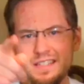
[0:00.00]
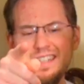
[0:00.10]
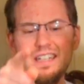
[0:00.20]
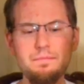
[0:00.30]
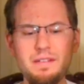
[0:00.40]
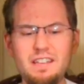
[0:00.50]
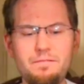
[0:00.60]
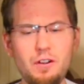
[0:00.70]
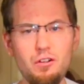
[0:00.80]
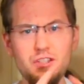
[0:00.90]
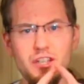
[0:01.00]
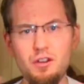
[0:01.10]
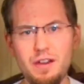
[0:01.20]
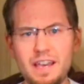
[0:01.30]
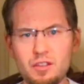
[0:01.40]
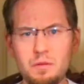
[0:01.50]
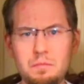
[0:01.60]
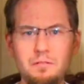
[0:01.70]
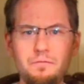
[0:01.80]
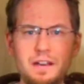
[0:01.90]
T.B.Photo
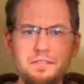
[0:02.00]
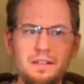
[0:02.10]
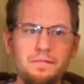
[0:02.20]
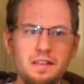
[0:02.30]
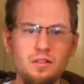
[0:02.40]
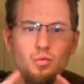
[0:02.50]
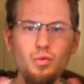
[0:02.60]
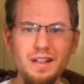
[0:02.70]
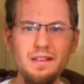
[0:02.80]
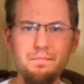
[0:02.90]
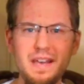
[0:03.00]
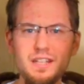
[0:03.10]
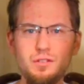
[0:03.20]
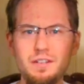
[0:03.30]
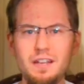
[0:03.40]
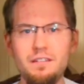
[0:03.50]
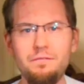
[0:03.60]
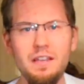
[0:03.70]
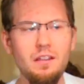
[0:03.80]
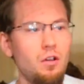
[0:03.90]
X1.5 TFX, and welcome back to another
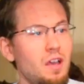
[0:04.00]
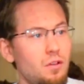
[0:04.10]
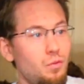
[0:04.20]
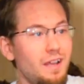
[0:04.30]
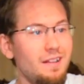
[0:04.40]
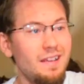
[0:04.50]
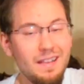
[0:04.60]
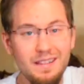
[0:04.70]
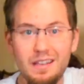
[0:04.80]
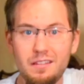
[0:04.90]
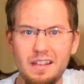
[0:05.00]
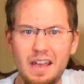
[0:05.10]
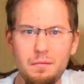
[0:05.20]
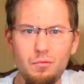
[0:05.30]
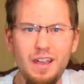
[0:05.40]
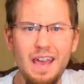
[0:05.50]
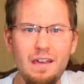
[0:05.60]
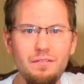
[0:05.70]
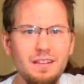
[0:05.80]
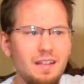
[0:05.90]
video. Well, this time we
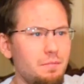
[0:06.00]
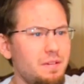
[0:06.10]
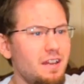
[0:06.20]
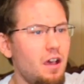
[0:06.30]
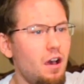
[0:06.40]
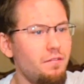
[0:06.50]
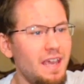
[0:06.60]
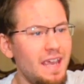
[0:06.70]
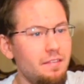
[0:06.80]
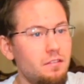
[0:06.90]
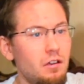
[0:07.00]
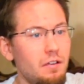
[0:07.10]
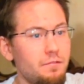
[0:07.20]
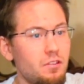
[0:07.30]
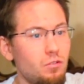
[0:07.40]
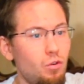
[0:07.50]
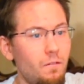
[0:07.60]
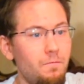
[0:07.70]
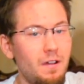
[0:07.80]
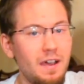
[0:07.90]
have a little bit of a thrift
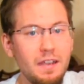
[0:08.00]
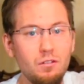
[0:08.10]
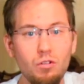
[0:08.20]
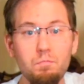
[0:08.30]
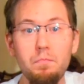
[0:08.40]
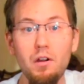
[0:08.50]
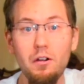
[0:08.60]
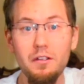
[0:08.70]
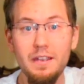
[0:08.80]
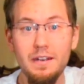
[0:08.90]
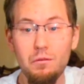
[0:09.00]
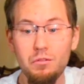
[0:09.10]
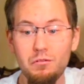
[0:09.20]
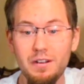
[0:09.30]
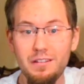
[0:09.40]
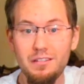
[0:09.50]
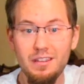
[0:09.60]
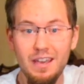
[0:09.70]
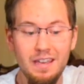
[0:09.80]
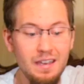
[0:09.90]
store find, or bargain I would really
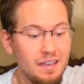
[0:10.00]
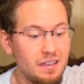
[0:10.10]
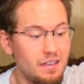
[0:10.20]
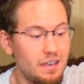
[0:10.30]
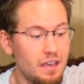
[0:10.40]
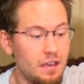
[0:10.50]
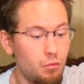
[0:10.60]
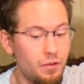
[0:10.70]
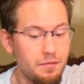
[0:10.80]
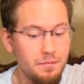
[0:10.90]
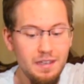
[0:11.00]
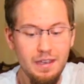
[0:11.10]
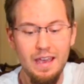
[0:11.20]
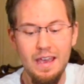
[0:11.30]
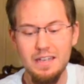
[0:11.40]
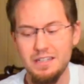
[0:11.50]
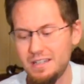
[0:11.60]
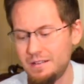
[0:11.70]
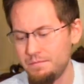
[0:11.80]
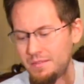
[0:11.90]
say, with me,
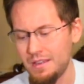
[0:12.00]
and